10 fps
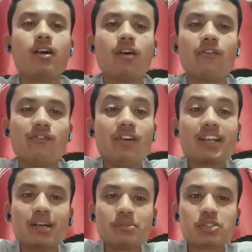
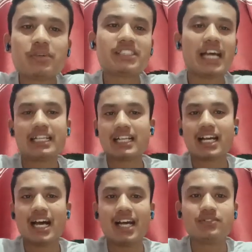Welcome to my channel
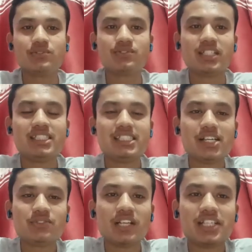guys,
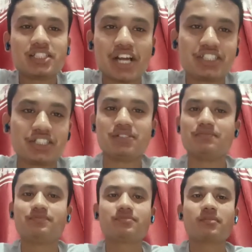GS Literature.
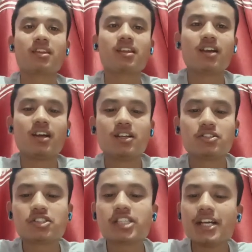
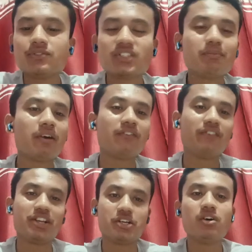Today in my
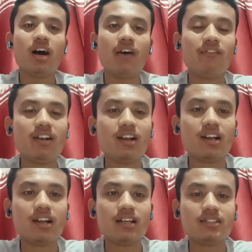video I
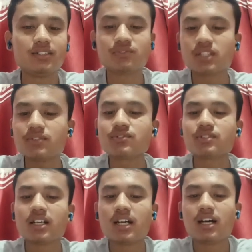will discuss
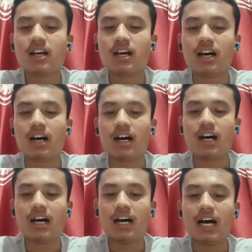
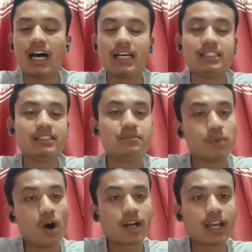a
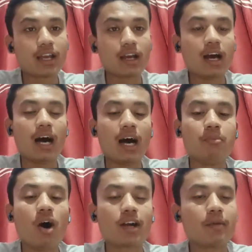
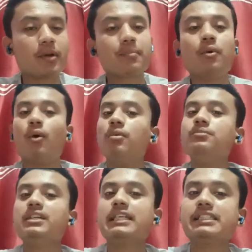mock epic poem
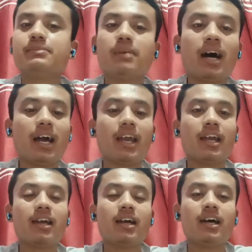written by
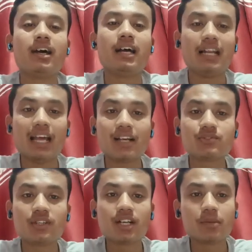
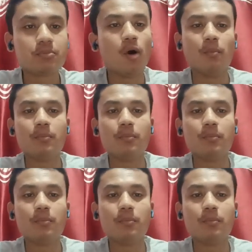Alexander Pope,